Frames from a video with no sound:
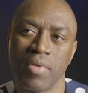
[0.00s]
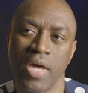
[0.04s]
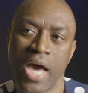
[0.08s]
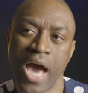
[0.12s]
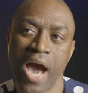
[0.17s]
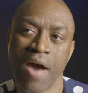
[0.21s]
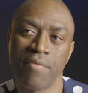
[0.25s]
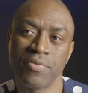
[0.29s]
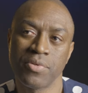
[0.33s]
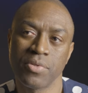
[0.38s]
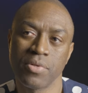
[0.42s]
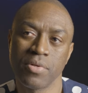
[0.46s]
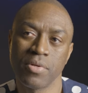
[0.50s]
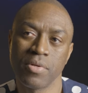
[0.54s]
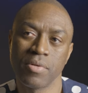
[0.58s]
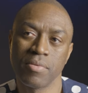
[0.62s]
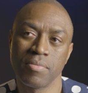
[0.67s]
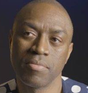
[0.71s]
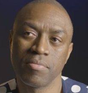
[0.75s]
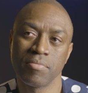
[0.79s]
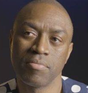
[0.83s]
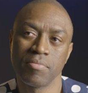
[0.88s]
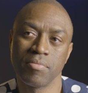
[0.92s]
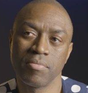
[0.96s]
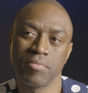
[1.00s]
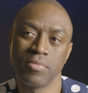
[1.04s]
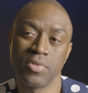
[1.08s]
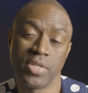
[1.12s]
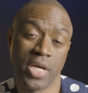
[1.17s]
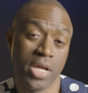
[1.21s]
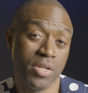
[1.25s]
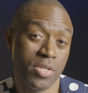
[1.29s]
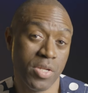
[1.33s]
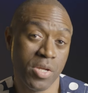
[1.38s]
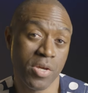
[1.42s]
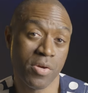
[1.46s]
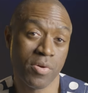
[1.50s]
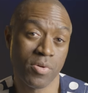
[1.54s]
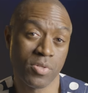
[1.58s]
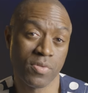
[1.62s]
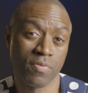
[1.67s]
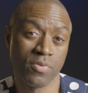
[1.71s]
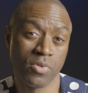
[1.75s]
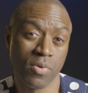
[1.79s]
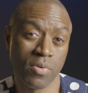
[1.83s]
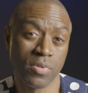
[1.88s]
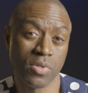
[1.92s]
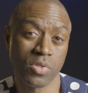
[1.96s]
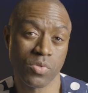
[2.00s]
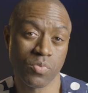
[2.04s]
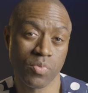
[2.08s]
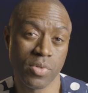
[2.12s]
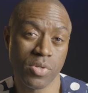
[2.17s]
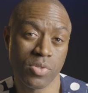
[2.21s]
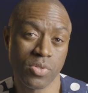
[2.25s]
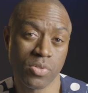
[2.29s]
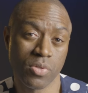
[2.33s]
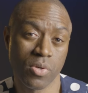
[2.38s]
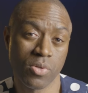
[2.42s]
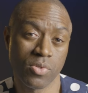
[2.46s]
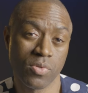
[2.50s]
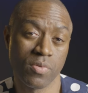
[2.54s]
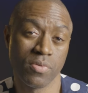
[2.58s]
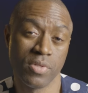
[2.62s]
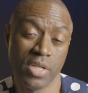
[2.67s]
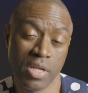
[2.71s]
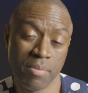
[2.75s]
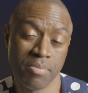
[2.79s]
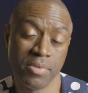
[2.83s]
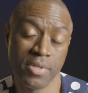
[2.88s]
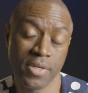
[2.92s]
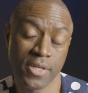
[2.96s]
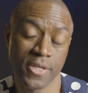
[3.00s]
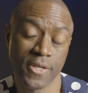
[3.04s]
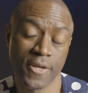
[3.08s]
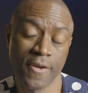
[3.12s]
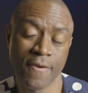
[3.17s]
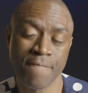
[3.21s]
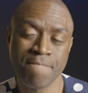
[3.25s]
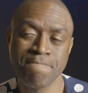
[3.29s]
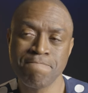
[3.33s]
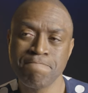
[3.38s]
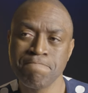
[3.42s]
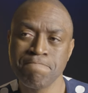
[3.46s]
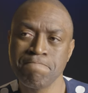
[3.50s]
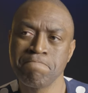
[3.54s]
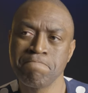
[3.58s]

After 10 years of doing this research, of deep digging,